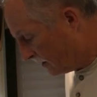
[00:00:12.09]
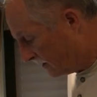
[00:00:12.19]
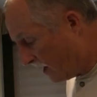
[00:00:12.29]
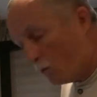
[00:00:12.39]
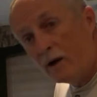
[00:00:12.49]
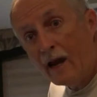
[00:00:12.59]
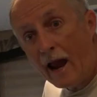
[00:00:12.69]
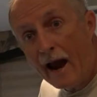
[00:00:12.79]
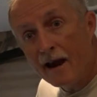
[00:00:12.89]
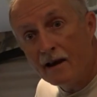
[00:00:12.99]
Now, we
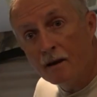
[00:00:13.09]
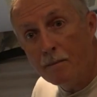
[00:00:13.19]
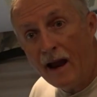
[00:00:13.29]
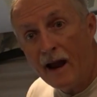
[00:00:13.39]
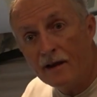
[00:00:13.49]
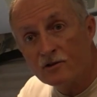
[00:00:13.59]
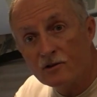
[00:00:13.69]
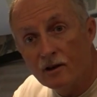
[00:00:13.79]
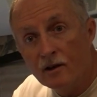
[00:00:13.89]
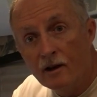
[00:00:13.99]
had in the
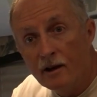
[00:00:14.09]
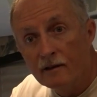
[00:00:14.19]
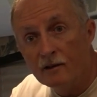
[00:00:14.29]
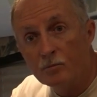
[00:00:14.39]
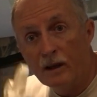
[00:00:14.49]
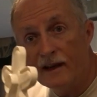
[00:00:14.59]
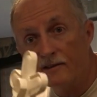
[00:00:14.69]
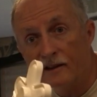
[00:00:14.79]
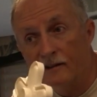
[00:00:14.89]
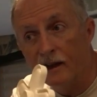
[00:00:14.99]
past this
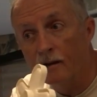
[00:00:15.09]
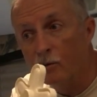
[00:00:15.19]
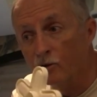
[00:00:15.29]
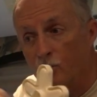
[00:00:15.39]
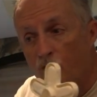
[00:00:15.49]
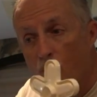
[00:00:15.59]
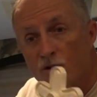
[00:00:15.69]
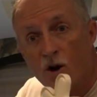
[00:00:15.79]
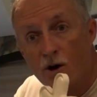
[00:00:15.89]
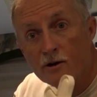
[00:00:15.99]
plastic thing, which was always
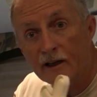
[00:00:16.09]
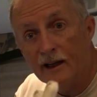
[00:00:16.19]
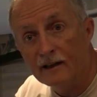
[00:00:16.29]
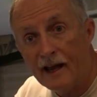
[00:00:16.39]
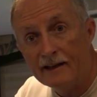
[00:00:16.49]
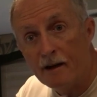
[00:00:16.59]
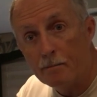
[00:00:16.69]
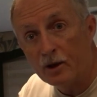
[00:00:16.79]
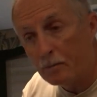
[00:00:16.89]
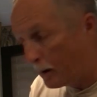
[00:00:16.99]
hard to get lined up
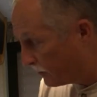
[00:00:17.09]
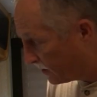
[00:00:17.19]
with the paper